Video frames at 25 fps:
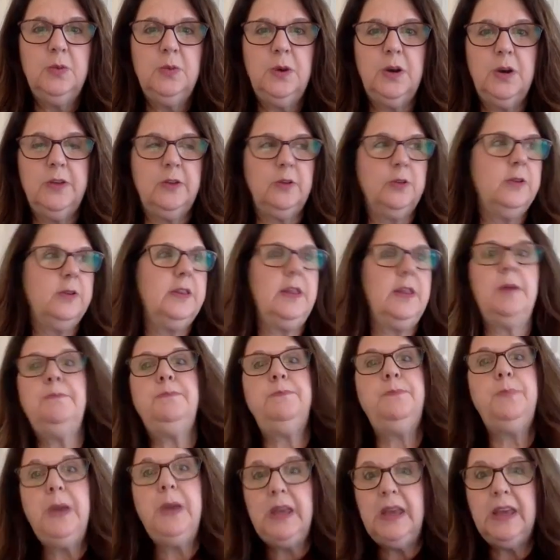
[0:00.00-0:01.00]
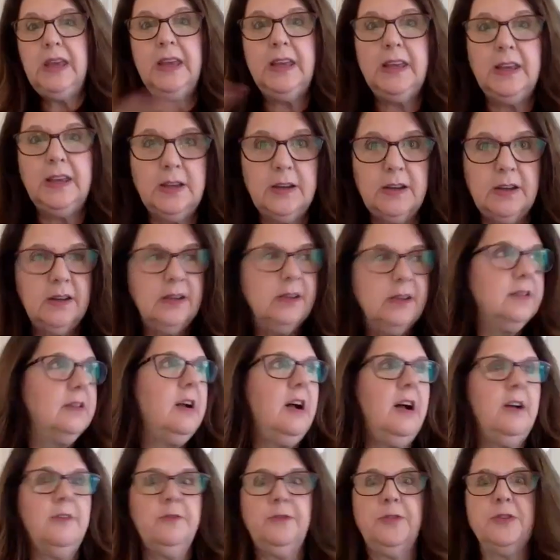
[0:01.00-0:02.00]
where they're in that big
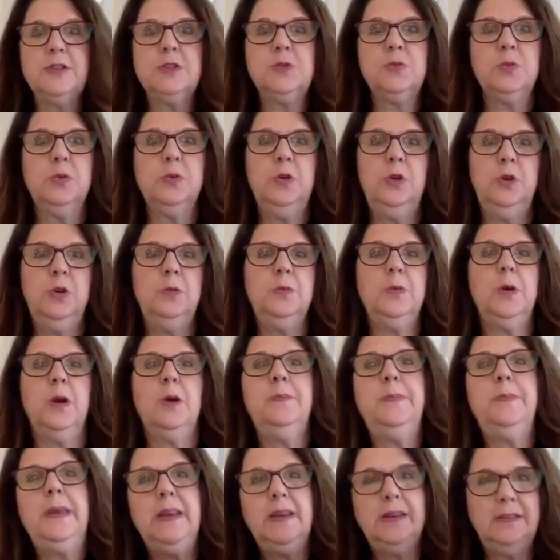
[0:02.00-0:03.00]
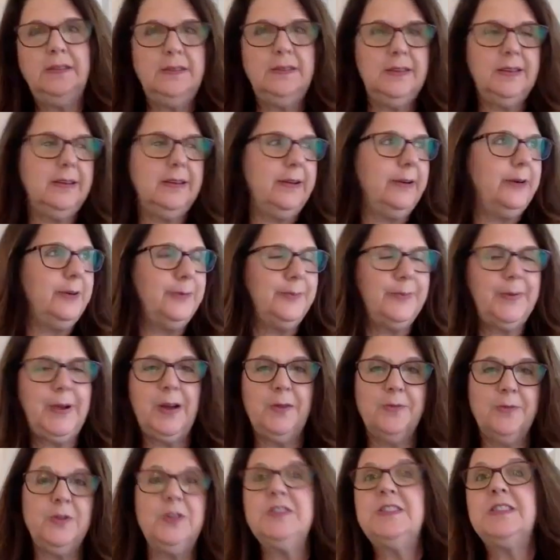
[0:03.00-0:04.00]
conference room or a big you know
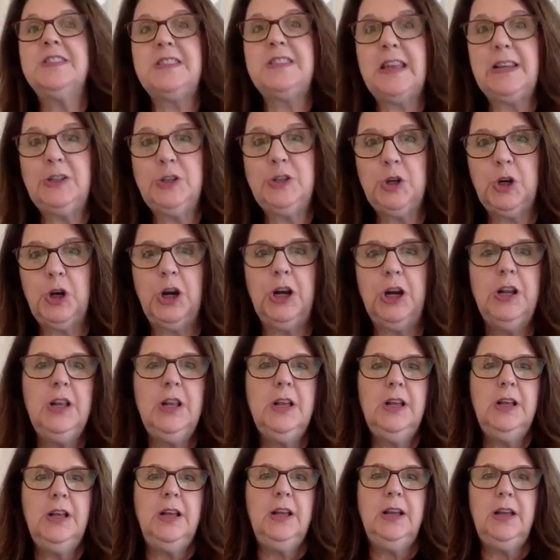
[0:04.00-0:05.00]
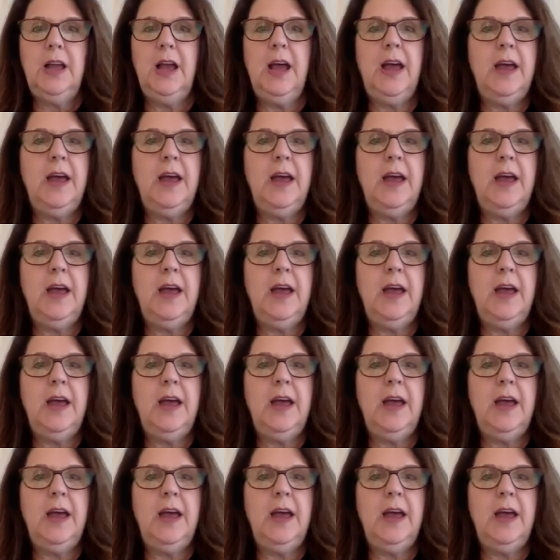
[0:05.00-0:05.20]
conference like center centers, yeah